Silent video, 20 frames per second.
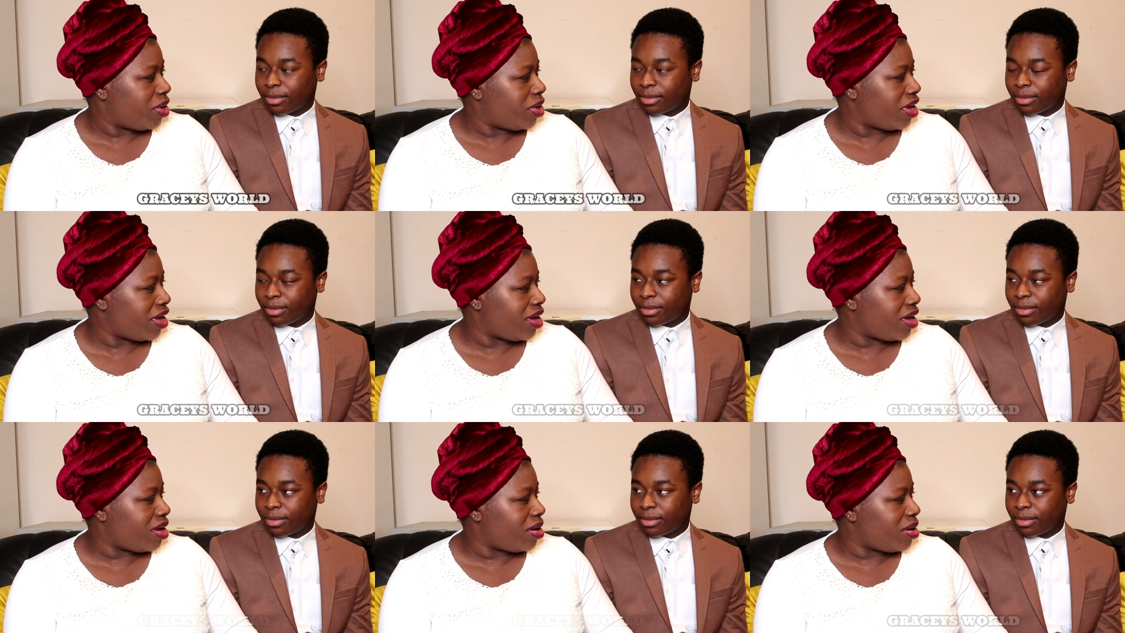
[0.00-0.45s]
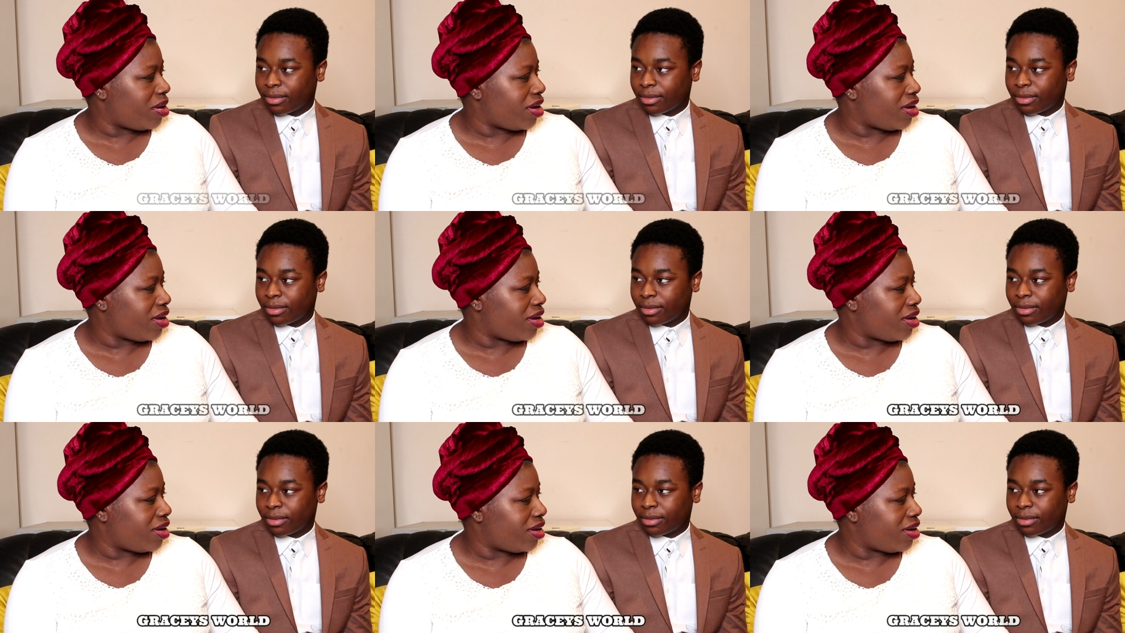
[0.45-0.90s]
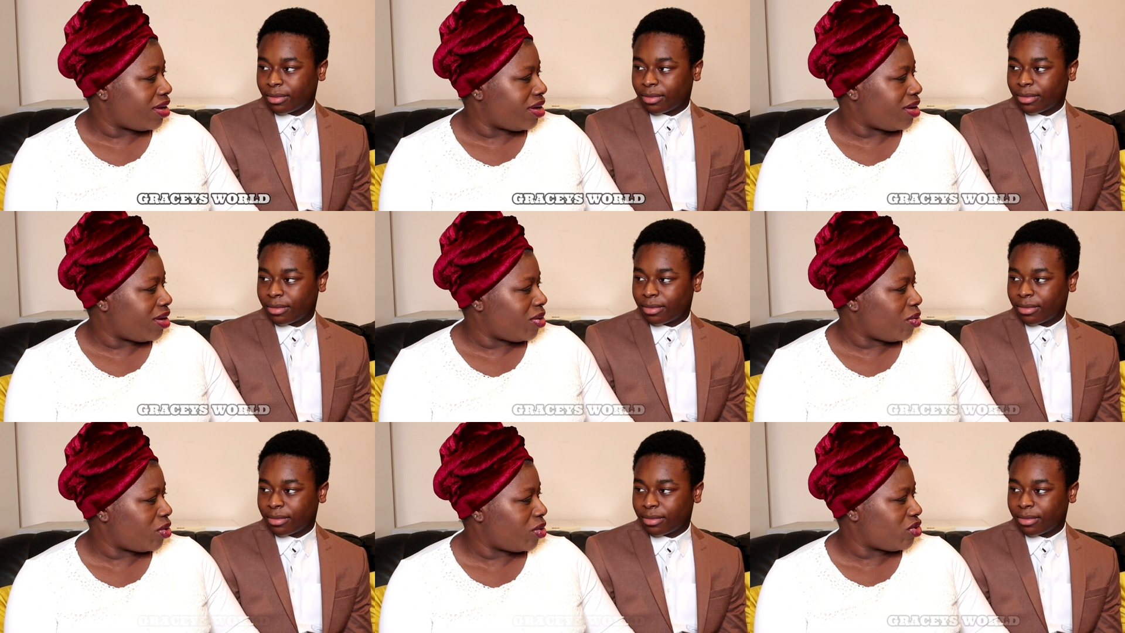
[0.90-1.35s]
Speaker 1: Uh,
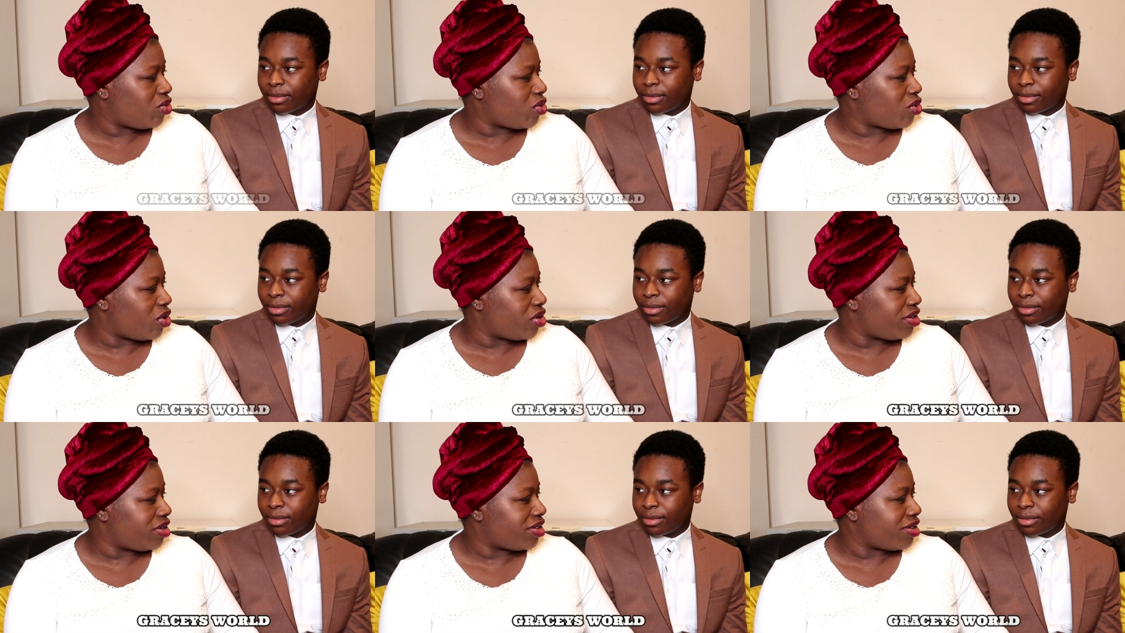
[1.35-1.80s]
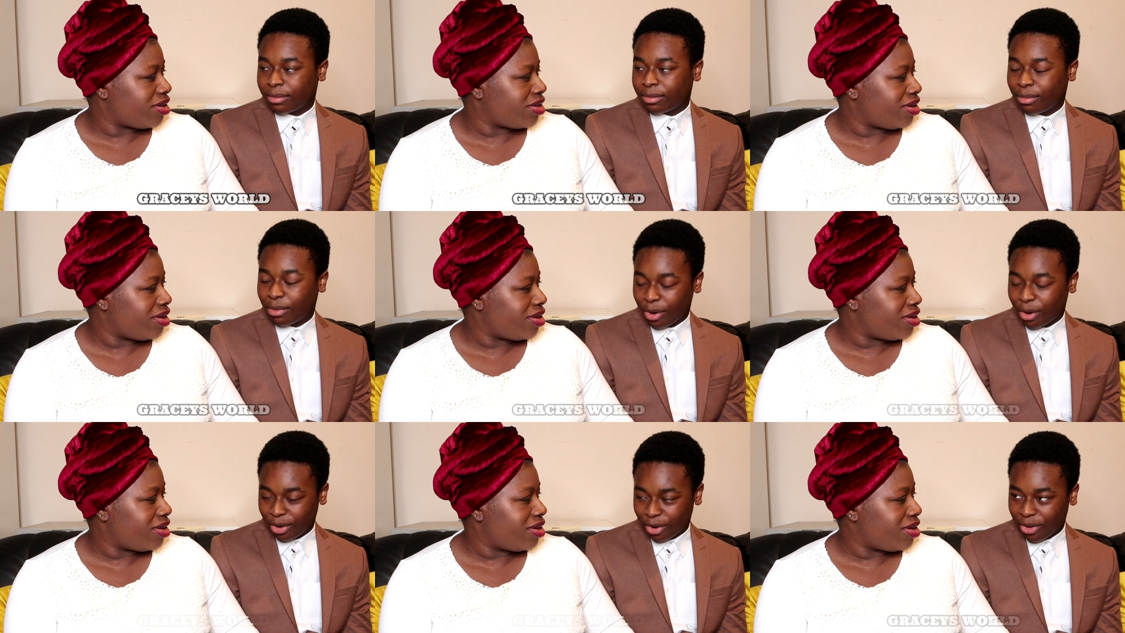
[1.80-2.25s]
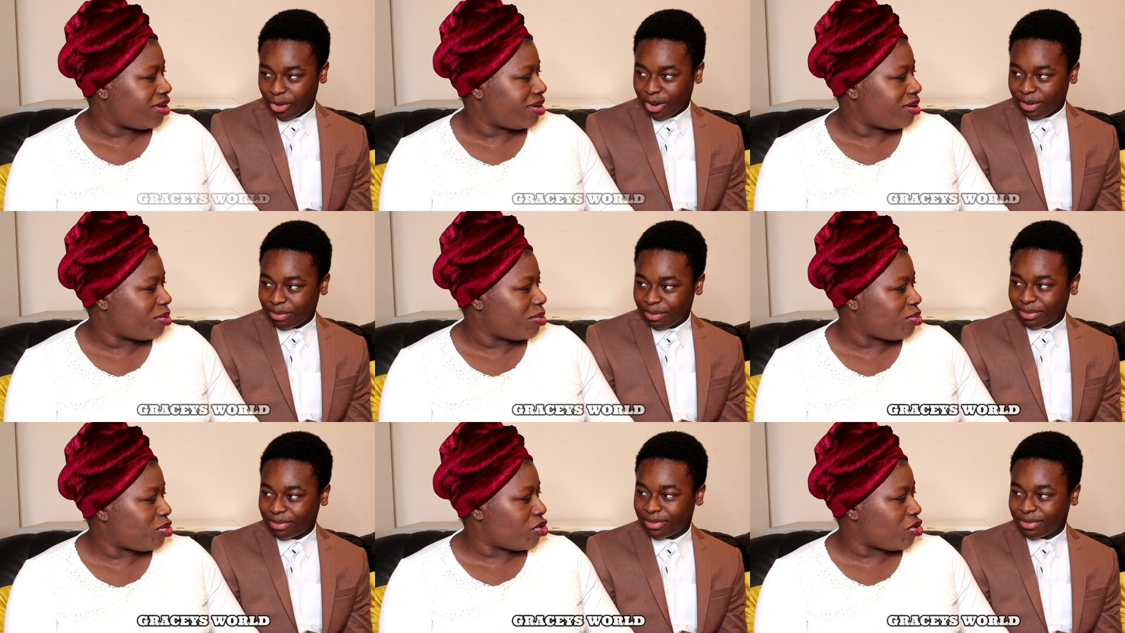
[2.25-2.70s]
what do you call it? Program.
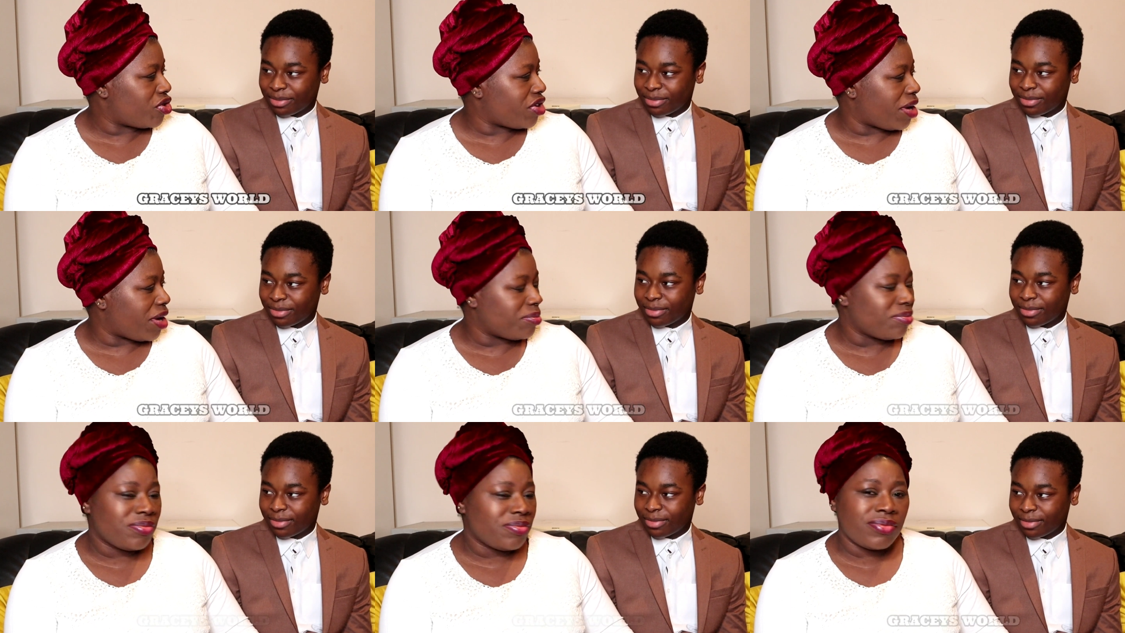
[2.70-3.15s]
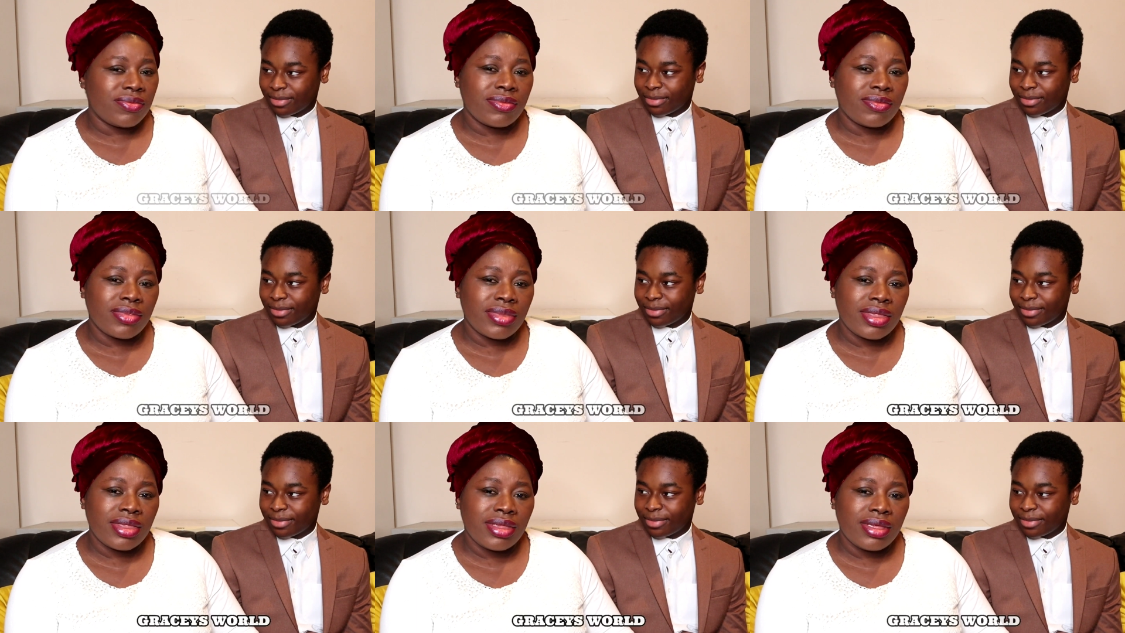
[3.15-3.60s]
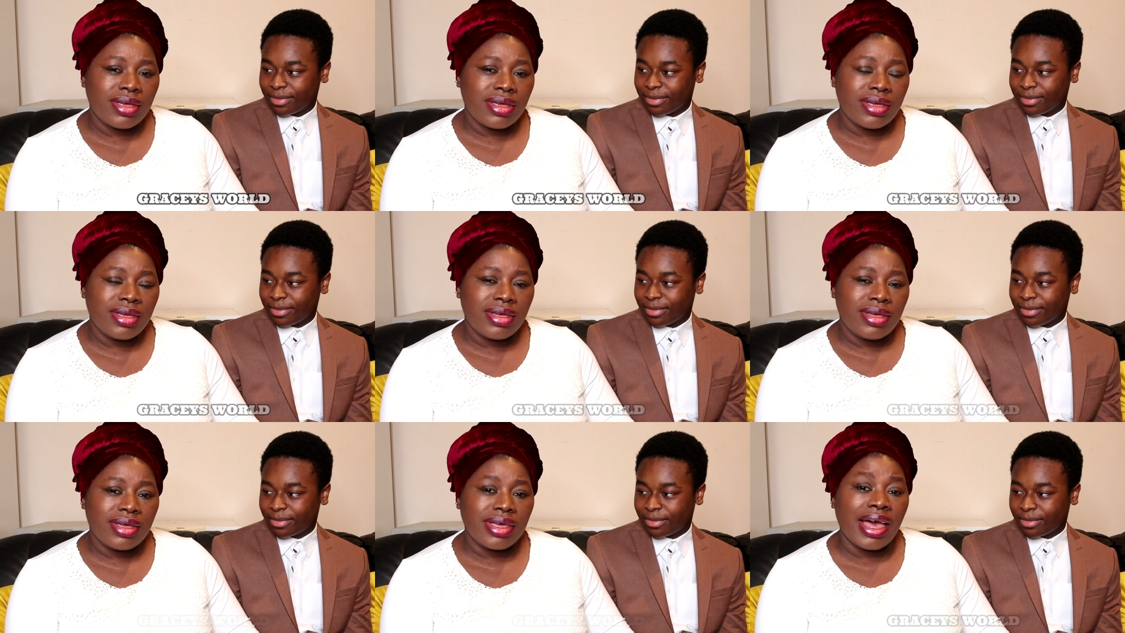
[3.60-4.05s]
Program.
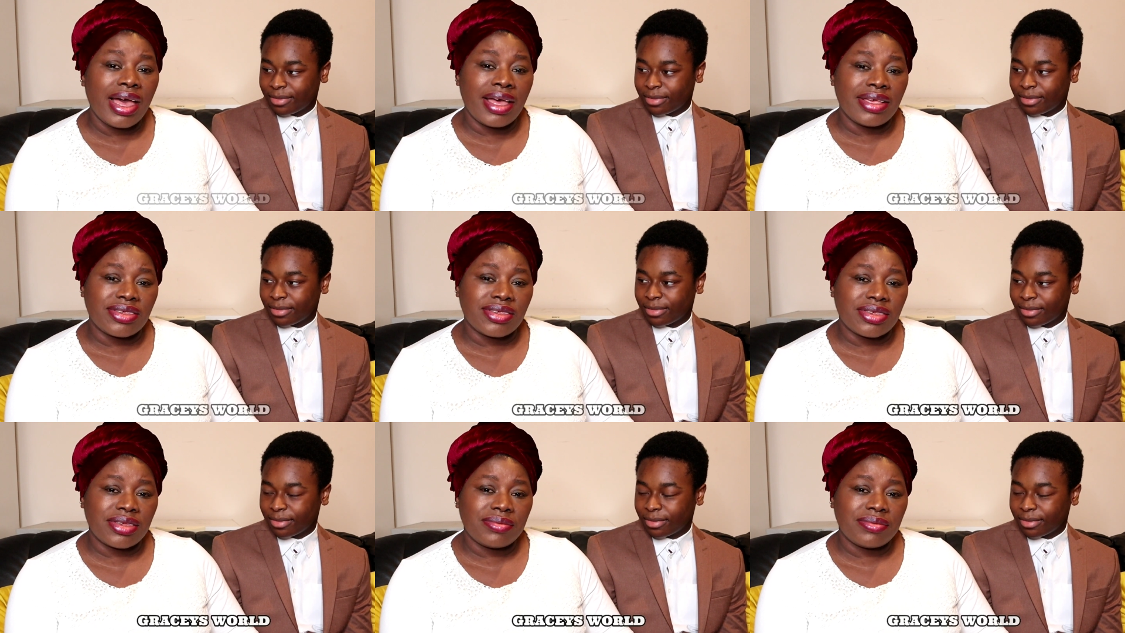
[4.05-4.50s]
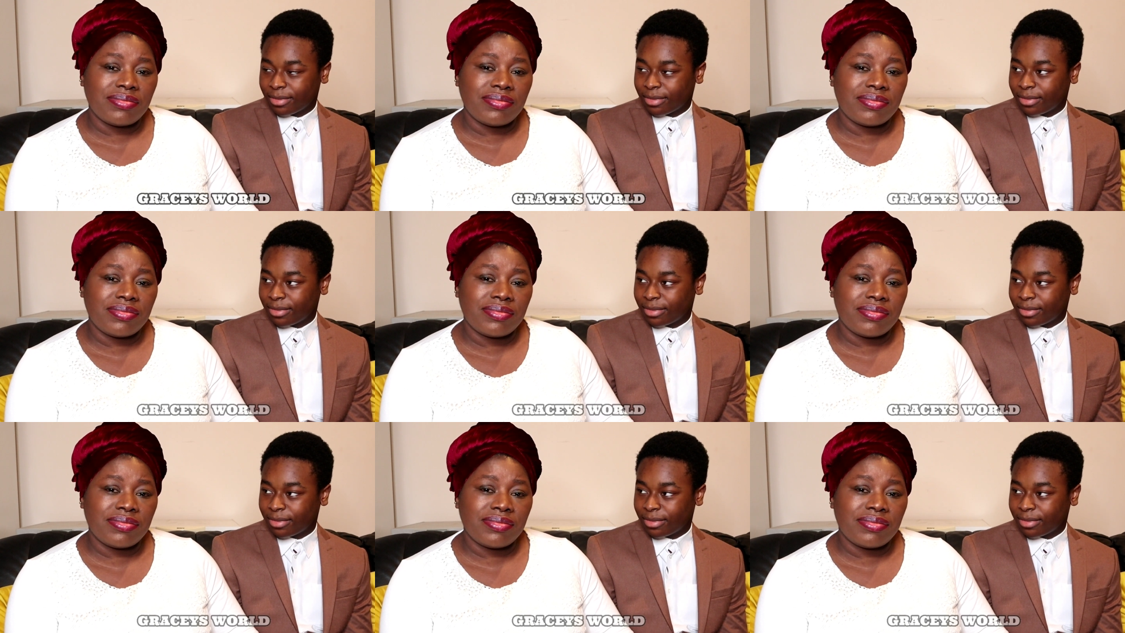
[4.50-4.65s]
Guys,